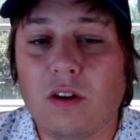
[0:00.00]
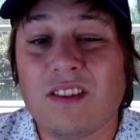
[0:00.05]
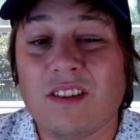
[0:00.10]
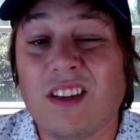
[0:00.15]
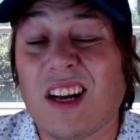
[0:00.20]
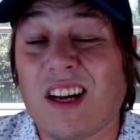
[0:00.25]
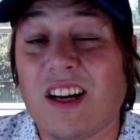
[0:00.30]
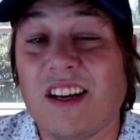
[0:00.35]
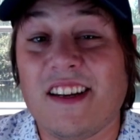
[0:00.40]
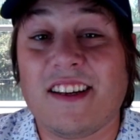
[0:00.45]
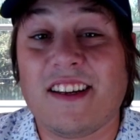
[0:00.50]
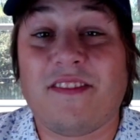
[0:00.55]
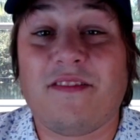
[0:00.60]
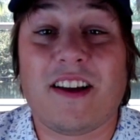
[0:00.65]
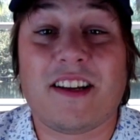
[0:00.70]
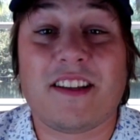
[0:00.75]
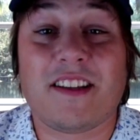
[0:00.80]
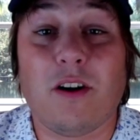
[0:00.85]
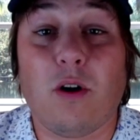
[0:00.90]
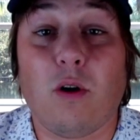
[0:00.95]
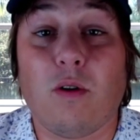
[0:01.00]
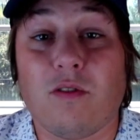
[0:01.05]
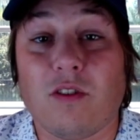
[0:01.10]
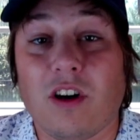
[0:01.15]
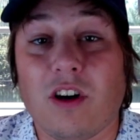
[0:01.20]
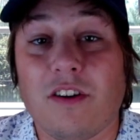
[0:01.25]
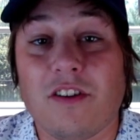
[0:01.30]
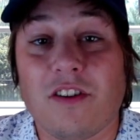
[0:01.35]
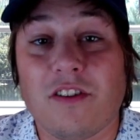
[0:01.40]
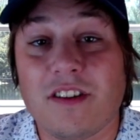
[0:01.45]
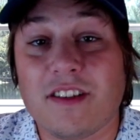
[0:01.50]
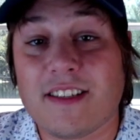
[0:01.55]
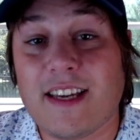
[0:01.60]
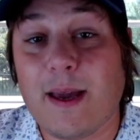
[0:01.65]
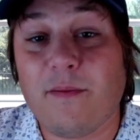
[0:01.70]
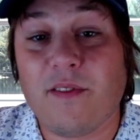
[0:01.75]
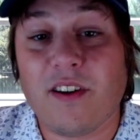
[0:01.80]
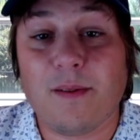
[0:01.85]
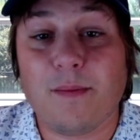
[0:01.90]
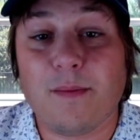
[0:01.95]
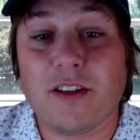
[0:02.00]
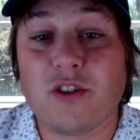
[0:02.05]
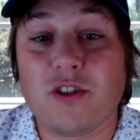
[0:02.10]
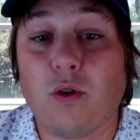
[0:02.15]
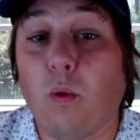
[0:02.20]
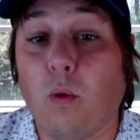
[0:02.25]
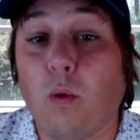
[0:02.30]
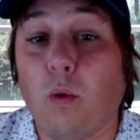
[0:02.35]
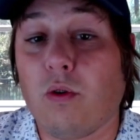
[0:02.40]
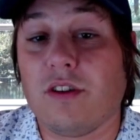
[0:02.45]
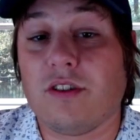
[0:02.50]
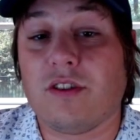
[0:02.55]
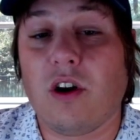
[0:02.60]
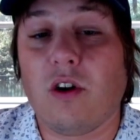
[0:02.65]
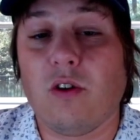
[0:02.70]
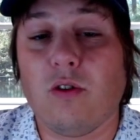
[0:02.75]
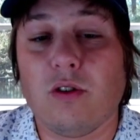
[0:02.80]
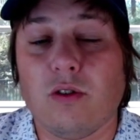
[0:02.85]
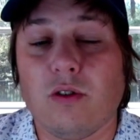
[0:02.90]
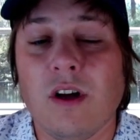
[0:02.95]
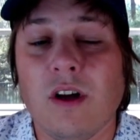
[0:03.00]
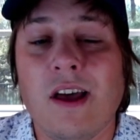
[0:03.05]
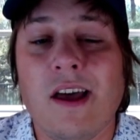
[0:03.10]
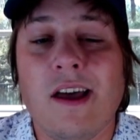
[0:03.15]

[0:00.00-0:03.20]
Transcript: not going to affect the over under in this game very much or the total.